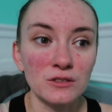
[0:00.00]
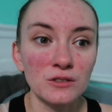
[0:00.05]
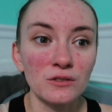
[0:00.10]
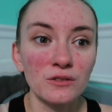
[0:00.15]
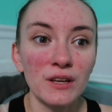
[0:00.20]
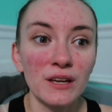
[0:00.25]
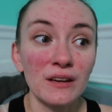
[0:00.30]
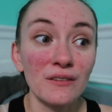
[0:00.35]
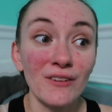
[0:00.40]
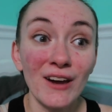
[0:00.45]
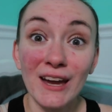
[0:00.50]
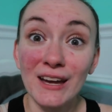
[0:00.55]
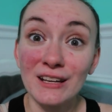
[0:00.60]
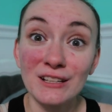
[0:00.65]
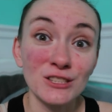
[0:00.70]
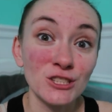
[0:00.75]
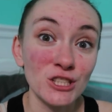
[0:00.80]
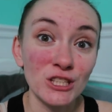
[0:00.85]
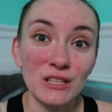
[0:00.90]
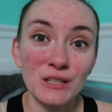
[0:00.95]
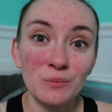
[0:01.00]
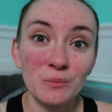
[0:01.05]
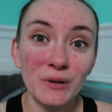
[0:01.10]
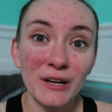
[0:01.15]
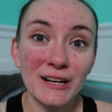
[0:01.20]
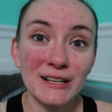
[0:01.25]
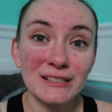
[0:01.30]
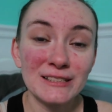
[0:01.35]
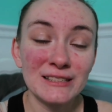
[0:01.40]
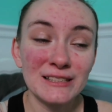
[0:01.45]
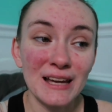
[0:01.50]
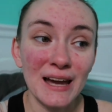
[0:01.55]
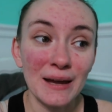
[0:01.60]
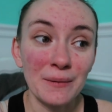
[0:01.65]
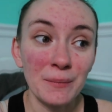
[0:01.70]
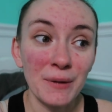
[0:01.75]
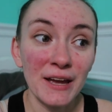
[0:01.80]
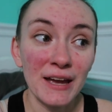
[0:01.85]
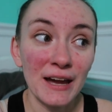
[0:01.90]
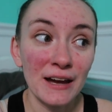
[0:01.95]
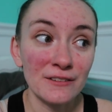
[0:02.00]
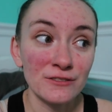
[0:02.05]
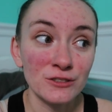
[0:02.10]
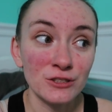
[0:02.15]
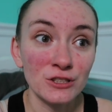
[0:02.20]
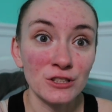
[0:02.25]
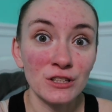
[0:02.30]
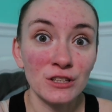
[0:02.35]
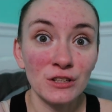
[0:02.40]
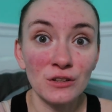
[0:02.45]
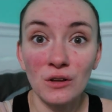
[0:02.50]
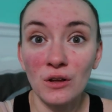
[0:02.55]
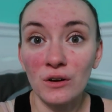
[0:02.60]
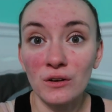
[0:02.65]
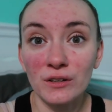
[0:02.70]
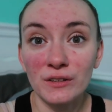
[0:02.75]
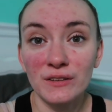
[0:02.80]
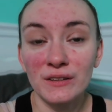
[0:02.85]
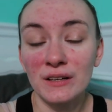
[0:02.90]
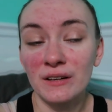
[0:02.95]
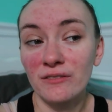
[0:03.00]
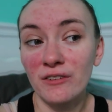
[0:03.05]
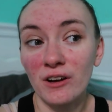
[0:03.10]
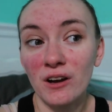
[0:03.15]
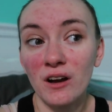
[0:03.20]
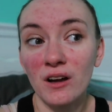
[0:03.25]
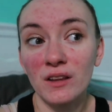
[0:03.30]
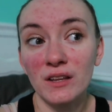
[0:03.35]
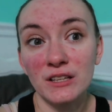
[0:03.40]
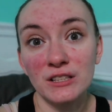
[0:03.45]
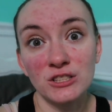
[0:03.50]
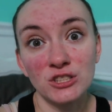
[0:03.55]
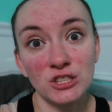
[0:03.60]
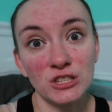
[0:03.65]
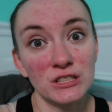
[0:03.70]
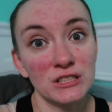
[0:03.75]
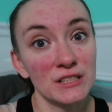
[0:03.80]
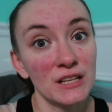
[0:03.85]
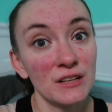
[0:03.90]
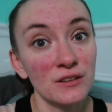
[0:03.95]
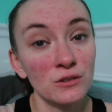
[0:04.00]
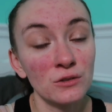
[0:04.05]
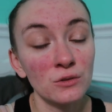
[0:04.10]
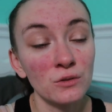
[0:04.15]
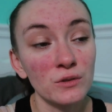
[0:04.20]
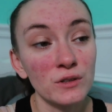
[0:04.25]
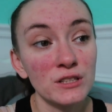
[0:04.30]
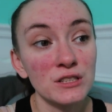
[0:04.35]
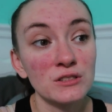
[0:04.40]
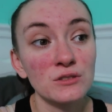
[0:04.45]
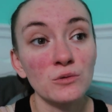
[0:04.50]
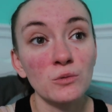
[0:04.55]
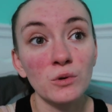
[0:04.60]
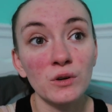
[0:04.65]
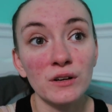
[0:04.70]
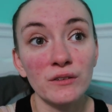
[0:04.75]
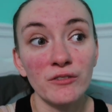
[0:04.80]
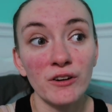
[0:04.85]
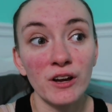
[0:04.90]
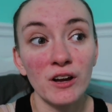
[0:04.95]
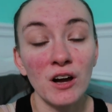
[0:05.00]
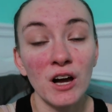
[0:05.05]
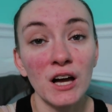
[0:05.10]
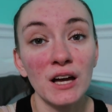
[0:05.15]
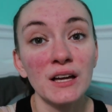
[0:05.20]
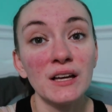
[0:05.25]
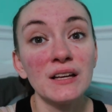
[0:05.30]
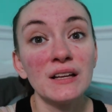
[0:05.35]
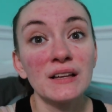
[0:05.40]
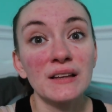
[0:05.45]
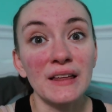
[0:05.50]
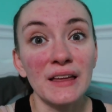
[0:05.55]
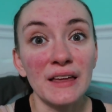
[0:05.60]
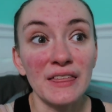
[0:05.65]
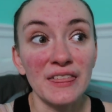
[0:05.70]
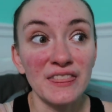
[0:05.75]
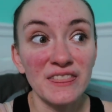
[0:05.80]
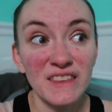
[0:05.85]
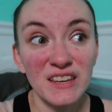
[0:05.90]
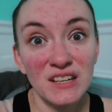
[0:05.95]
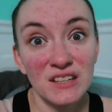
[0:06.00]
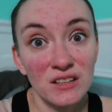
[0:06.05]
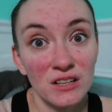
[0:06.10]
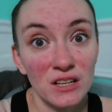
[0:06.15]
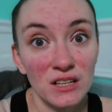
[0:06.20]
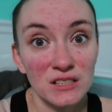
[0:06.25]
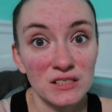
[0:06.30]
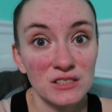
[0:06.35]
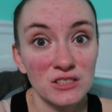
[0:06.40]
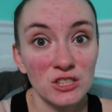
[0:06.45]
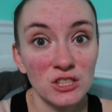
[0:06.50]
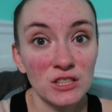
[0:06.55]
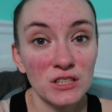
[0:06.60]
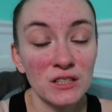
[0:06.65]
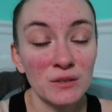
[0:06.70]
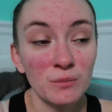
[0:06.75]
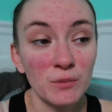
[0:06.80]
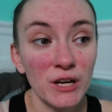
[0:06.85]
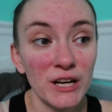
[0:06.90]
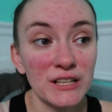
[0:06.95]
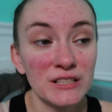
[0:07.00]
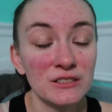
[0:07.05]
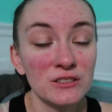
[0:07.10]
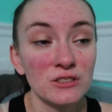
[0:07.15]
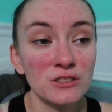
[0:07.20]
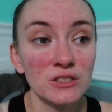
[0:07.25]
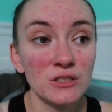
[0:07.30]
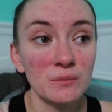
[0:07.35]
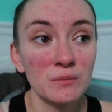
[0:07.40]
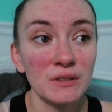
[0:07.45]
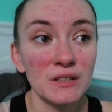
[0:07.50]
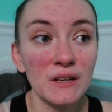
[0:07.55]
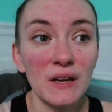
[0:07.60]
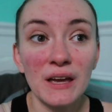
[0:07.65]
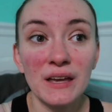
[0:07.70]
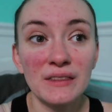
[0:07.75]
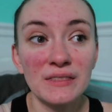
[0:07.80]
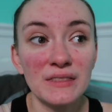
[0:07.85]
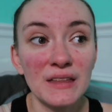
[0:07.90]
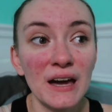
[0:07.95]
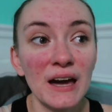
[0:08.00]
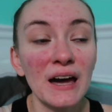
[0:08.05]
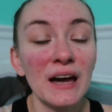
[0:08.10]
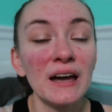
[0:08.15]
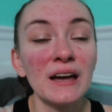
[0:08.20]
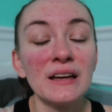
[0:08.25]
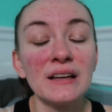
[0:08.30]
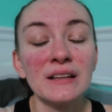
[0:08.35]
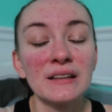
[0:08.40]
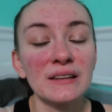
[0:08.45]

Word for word: So like if I get chicken breast, I might have to cook it longer than if I got like chicken tenderloins or if I got like thin cut chicken breast or something like that.